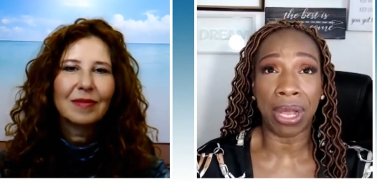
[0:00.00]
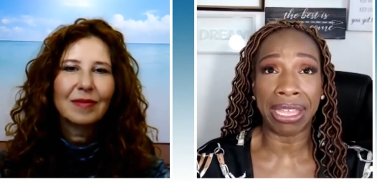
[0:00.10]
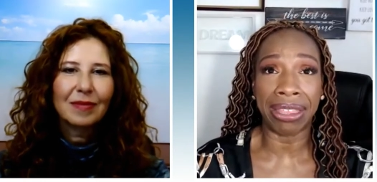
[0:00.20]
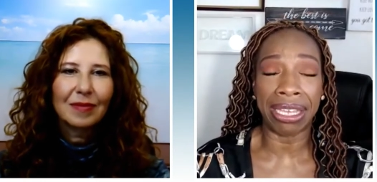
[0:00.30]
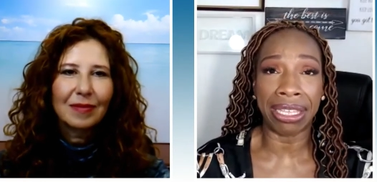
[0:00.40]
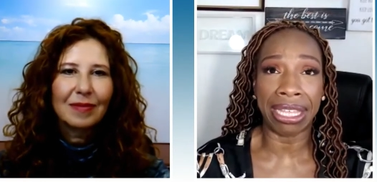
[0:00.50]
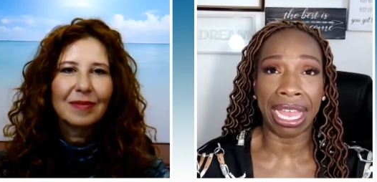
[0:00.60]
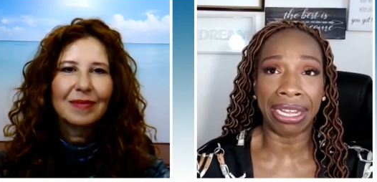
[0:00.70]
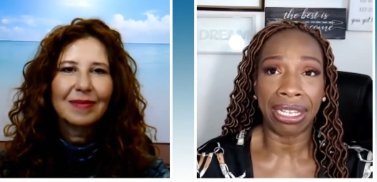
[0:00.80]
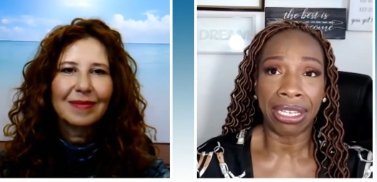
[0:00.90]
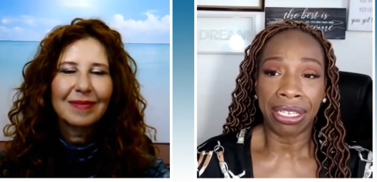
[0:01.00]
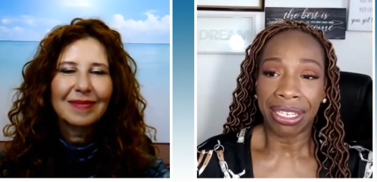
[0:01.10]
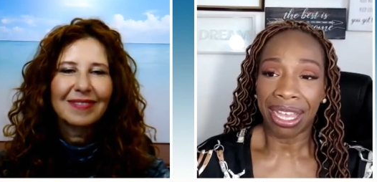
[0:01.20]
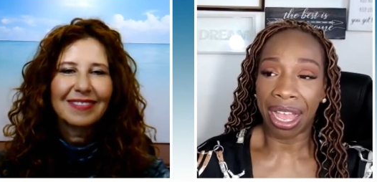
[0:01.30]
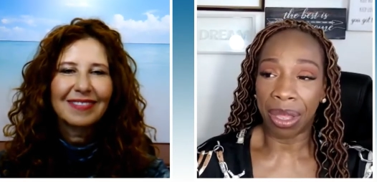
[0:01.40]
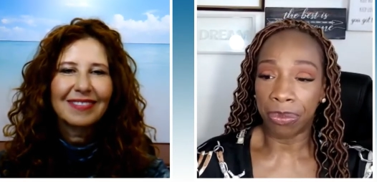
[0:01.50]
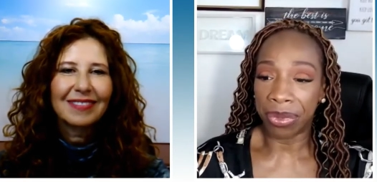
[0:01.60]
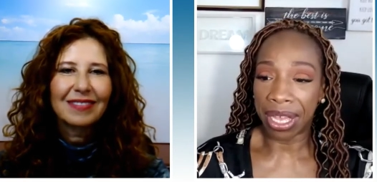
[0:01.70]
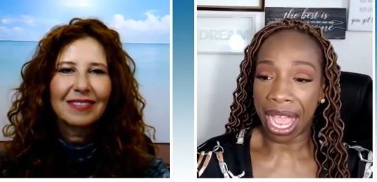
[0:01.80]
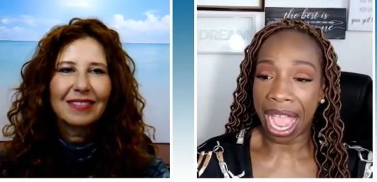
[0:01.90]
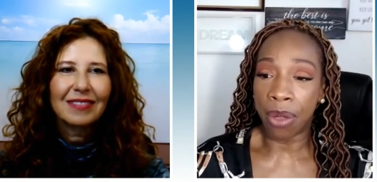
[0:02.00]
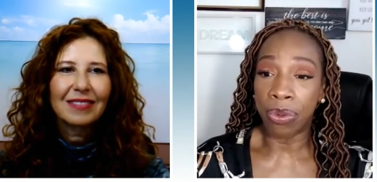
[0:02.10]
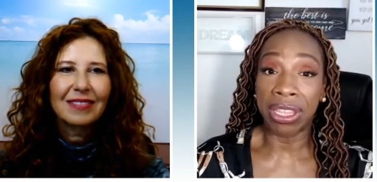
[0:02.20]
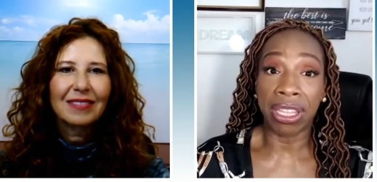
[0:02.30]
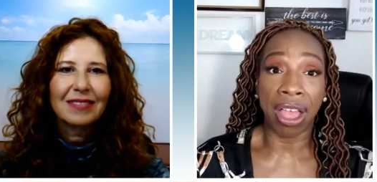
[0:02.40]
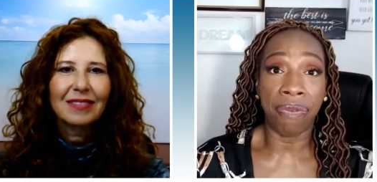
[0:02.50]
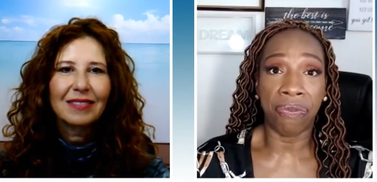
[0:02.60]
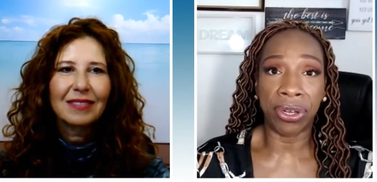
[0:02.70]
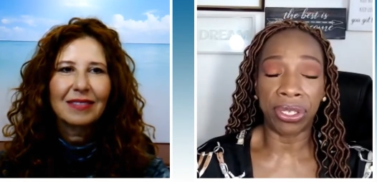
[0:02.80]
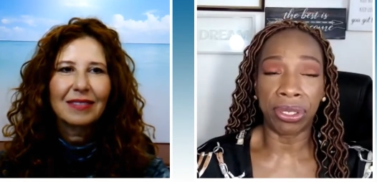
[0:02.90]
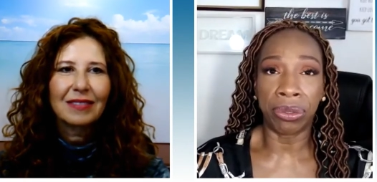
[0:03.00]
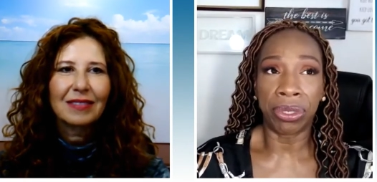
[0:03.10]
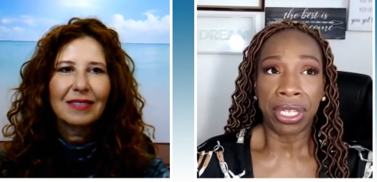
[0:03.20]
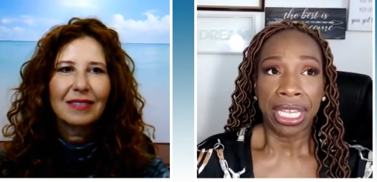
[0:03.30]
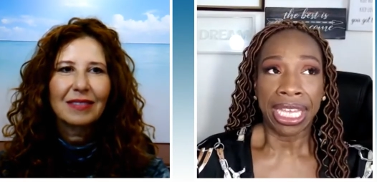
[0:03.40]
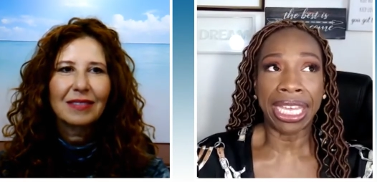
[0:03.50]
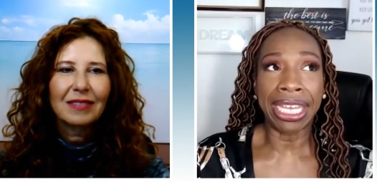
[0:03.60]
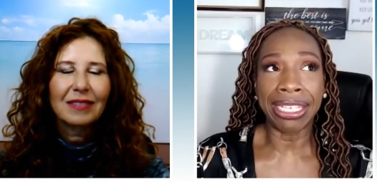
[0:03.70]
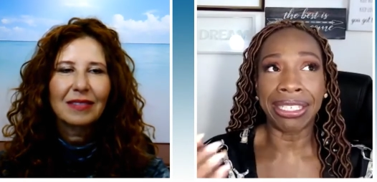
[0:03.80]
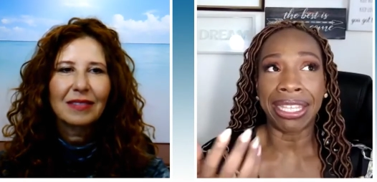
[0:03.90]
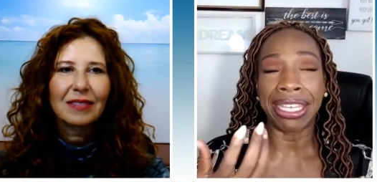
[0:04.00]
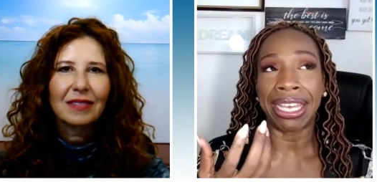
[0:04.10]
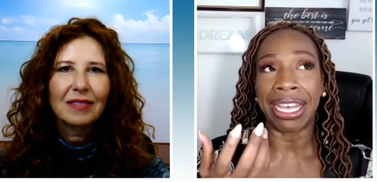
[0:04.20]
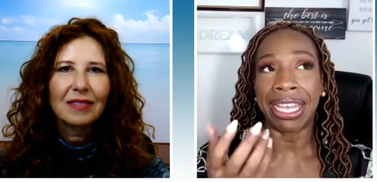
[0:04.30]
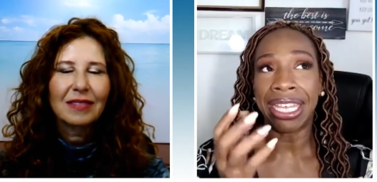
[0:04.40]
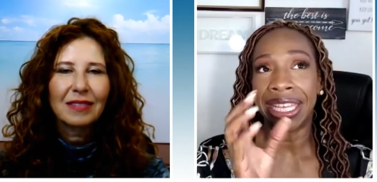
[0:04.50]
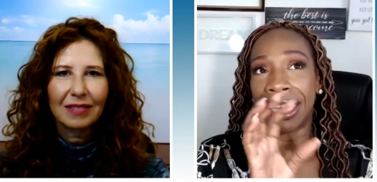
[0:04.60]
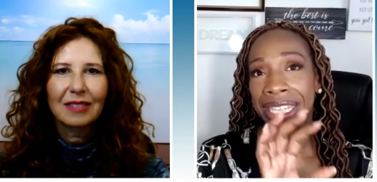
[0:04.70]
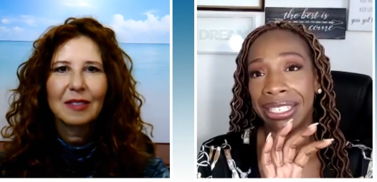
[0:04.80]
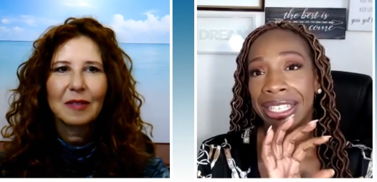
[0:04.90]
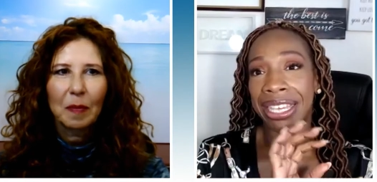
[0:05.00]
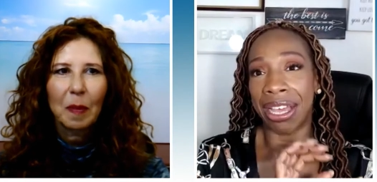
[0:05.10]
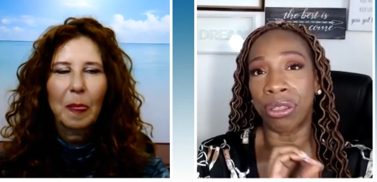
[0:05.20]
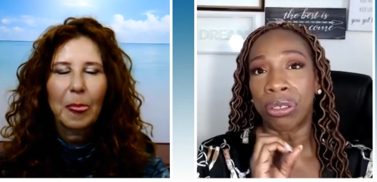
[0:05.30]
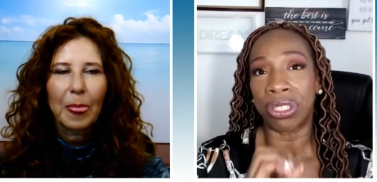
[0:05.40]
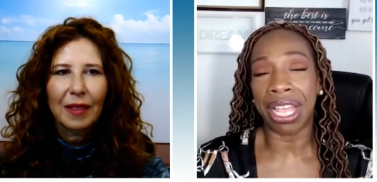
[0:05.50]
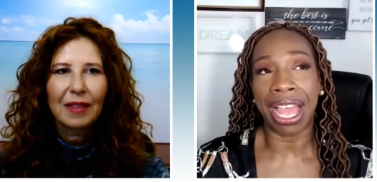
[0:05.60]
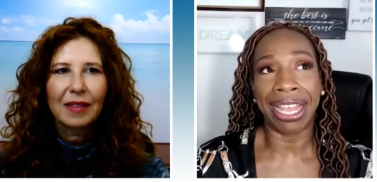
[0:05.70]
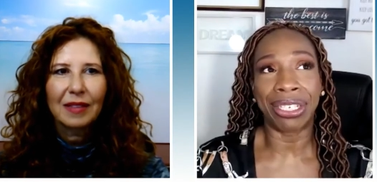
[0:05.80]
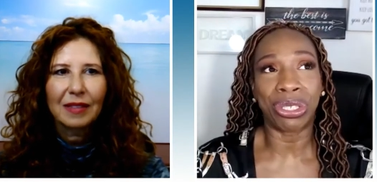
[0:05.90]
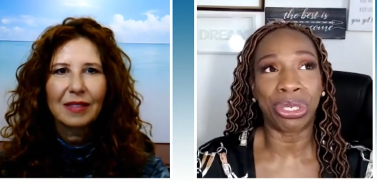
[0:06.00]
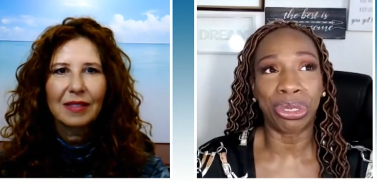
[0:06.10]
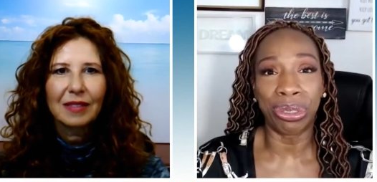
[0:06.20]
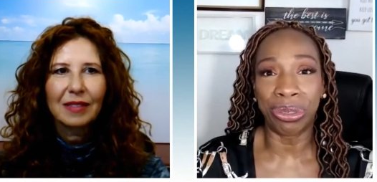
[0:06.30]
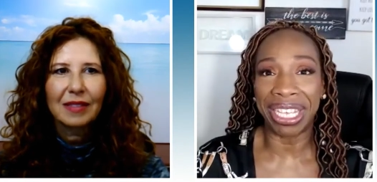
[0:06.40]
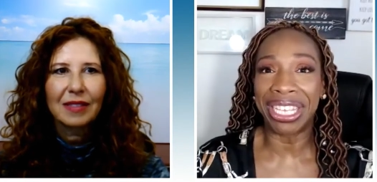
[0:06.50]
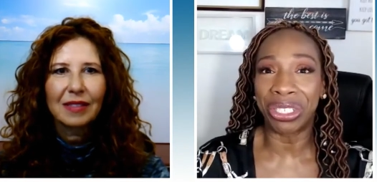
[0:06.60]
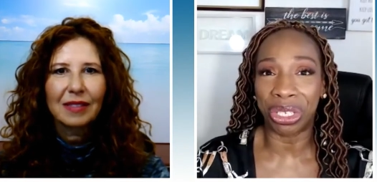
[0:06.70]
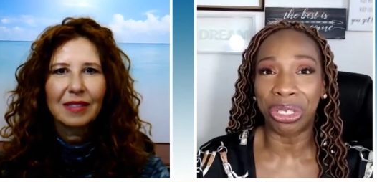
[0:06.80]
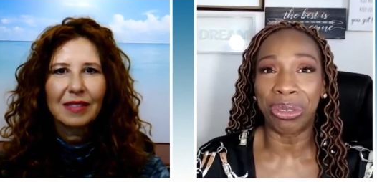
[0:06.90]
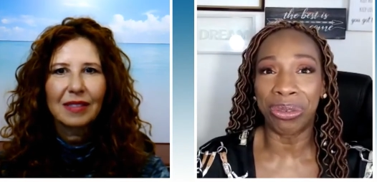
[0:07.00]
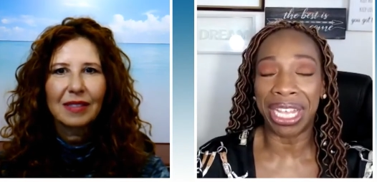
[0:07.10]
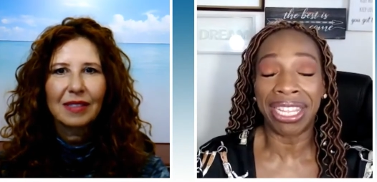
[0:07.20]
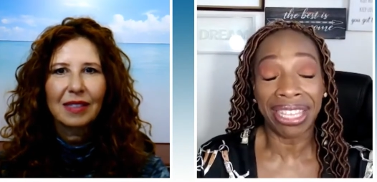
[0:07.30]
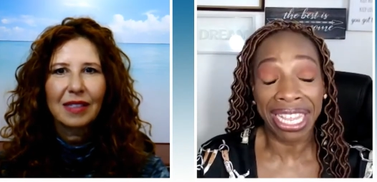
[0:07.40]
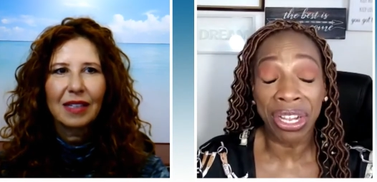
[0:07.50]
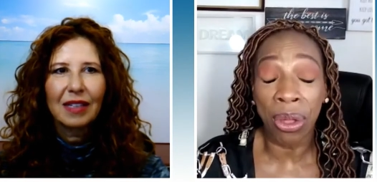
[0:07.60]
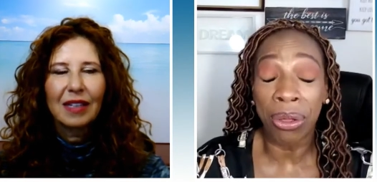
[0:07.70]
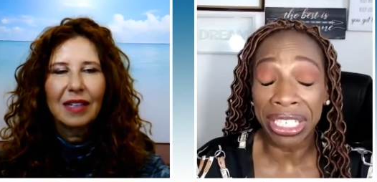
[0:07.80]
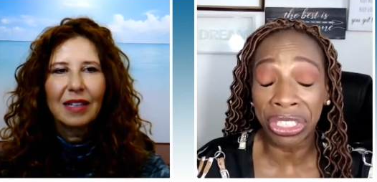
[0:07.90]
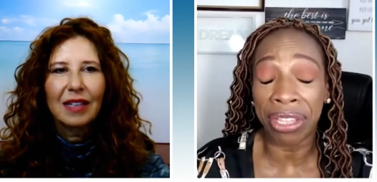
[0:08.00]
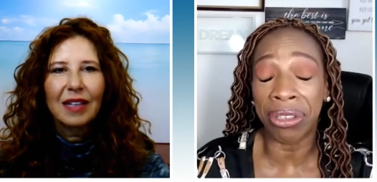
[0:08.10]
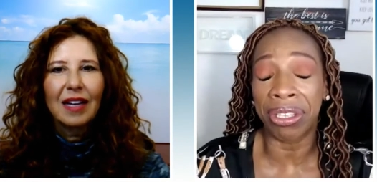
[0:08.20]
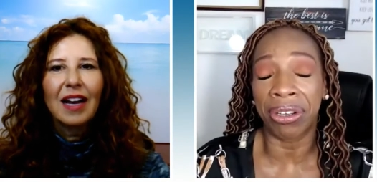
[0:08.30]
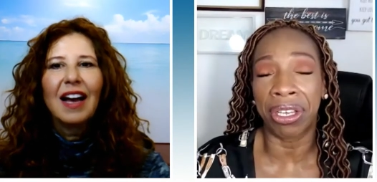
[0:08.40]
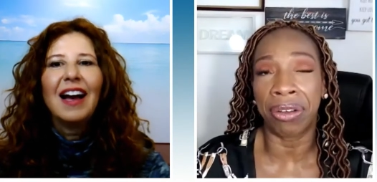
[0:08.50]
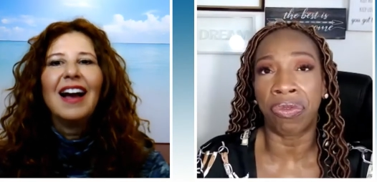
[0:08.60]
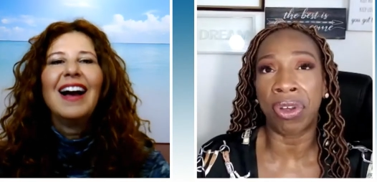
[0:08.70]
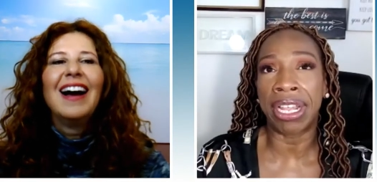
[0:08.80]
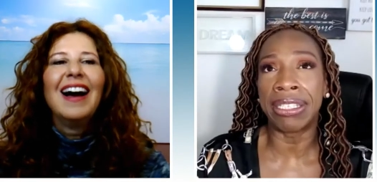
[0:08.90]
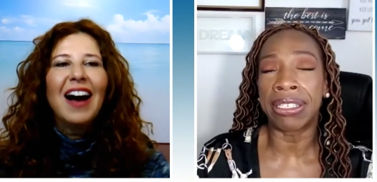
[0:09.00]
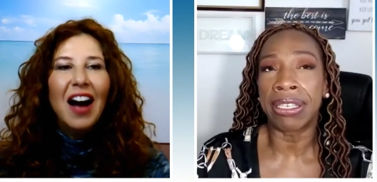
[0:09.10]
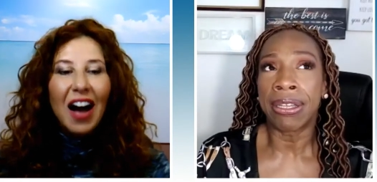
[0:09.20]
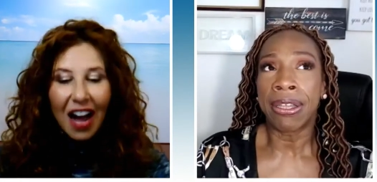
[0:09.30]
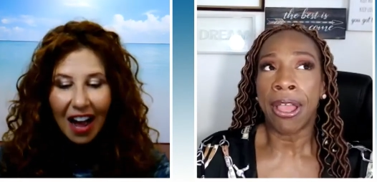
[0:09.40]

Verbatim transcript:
Speaker 1: soul. I think that um, I would love for you. He is the he he's the other side to NQ, and they know each other. They're good friends.